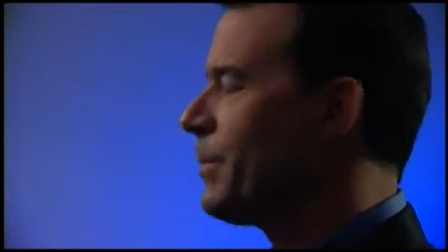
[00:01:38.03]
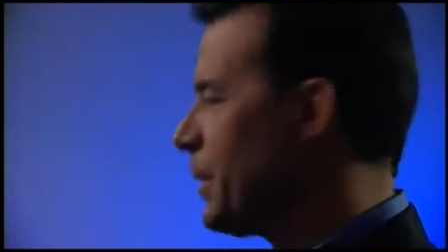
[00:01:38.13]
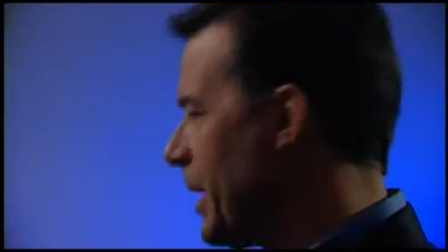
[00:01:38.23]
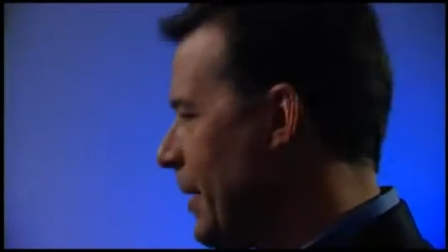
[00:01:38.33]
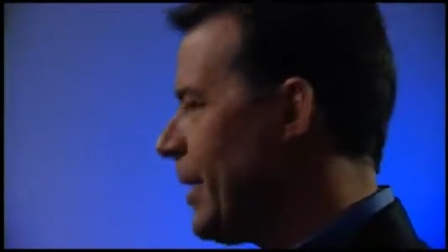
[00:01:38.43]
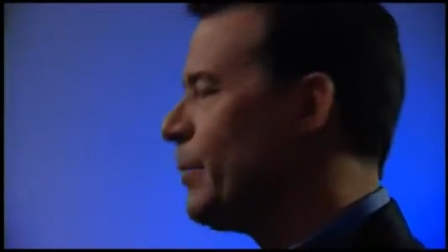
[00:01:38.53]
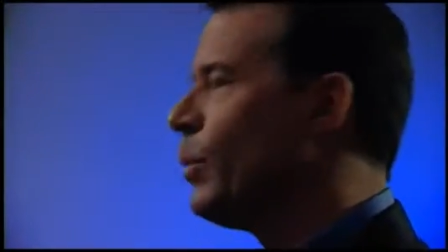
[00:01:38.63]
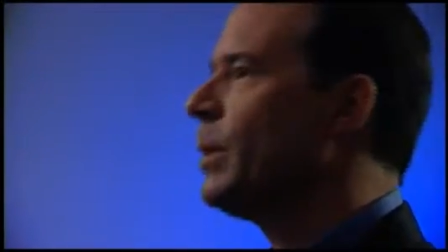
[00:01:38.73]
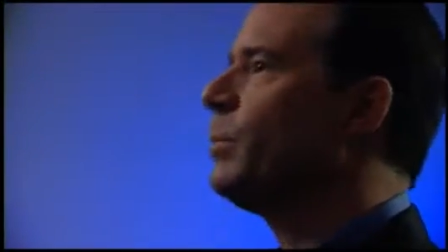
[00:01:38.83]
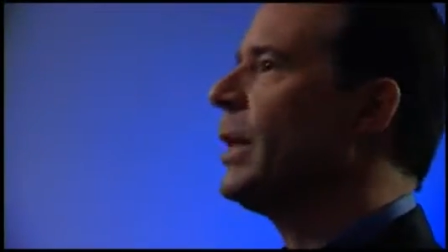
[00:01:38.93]
Okay, we had
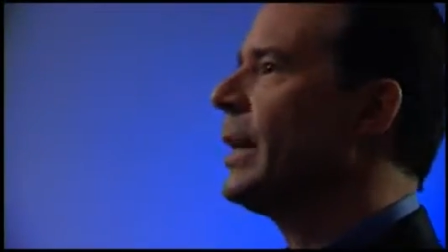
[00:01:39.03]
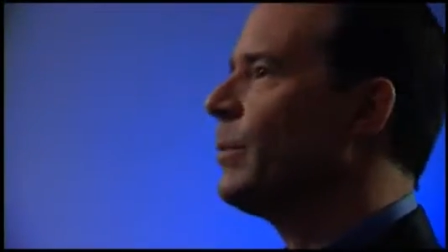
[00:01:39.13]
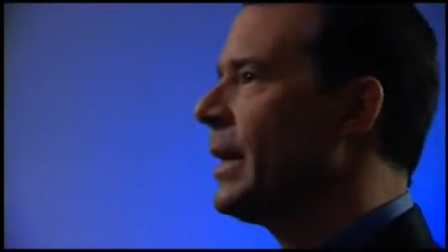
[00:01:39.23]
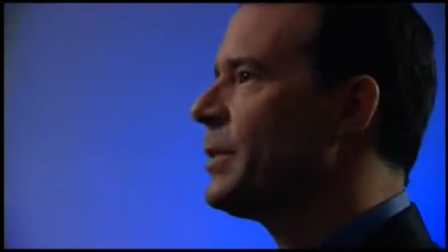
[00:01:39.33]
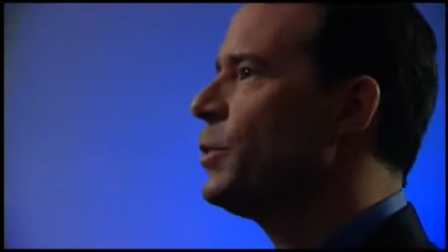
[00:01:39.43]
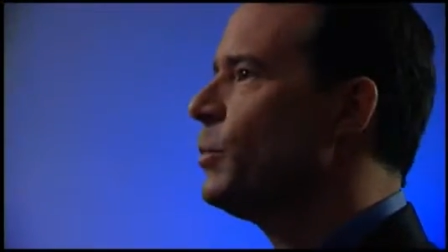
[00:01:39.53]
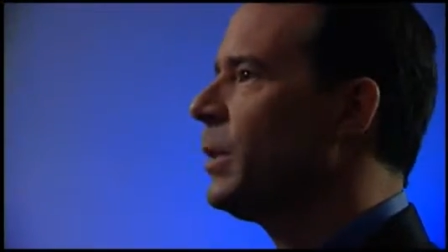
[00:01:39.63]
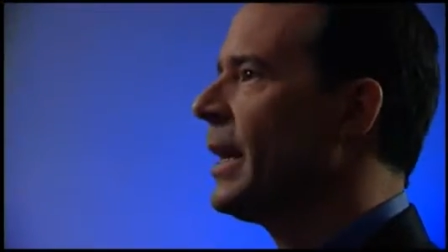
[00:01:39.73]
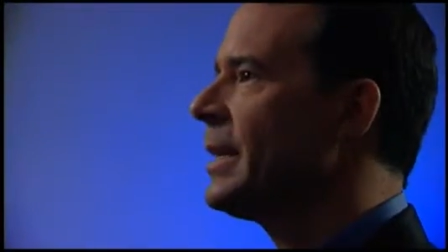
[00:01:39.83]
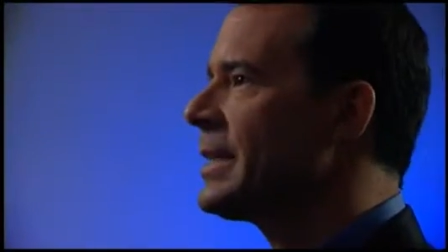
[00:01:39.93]
one plane, we had two
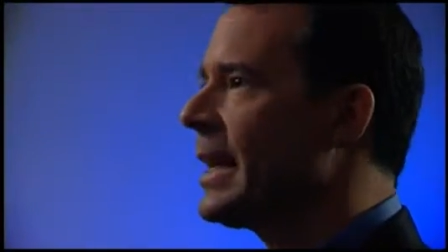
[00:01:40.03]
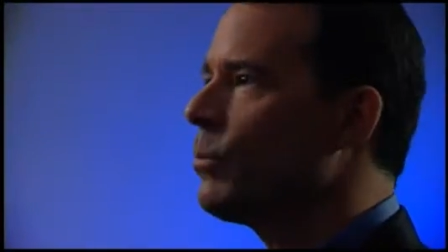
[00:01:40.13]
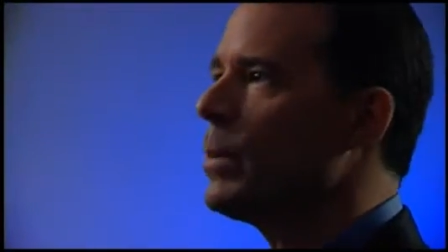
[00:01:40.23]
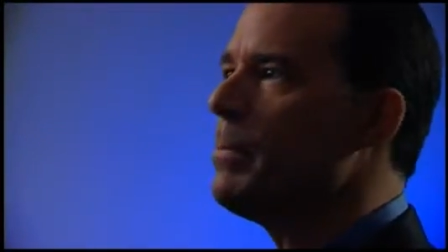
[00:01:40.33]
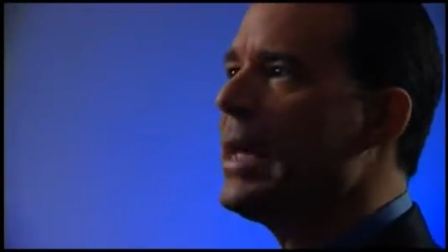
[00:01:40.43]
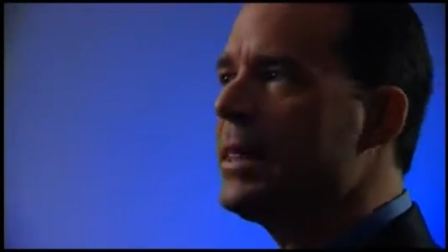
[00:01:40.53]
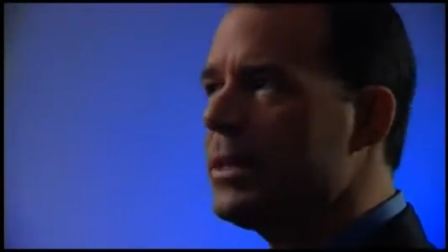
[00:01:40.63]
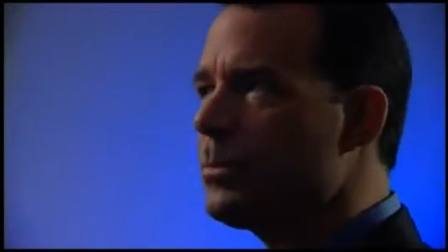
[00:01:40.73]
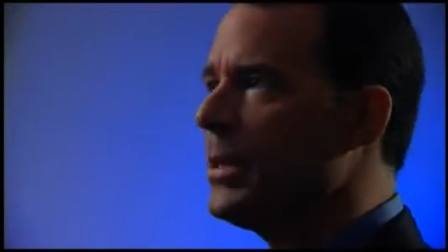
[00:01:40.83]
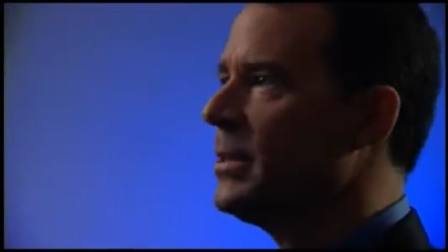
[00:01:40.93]
planes. Can we make
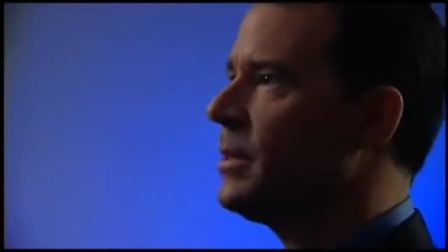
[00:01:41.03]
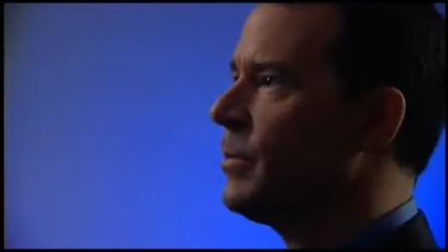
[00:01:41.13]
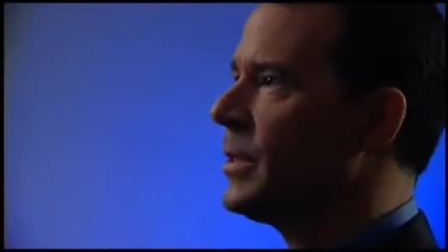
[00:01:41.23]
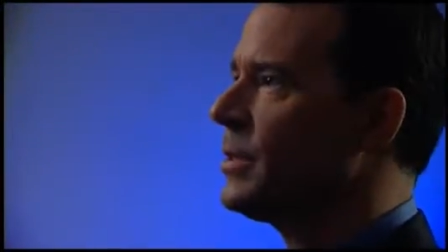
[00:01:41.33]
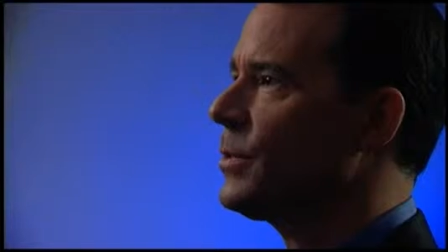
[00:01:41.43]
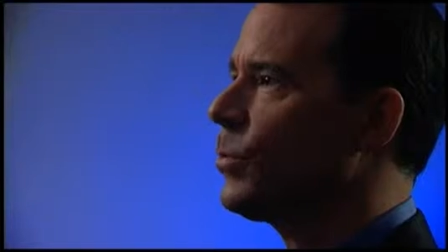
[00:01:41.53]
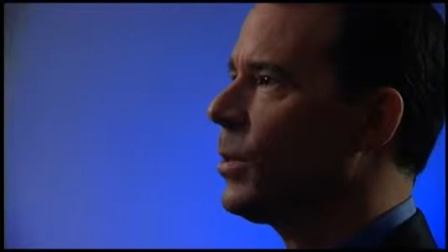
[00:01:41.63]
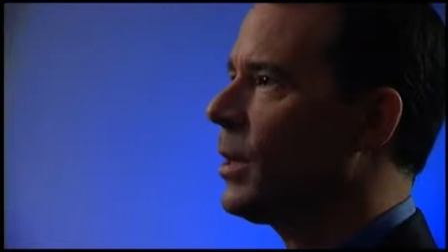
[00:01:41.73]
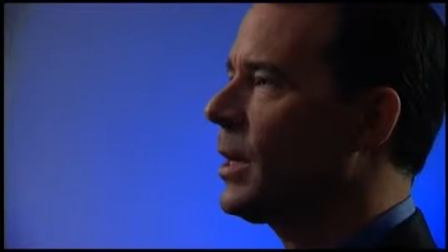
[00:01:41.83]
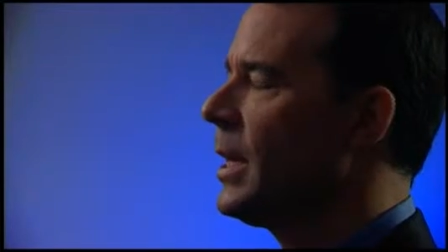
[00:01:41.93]
this piece of the business
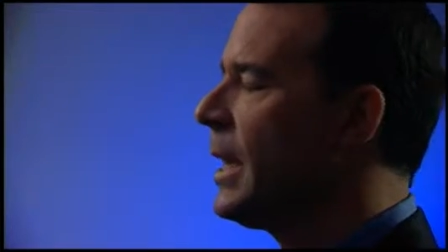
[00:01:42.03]
work?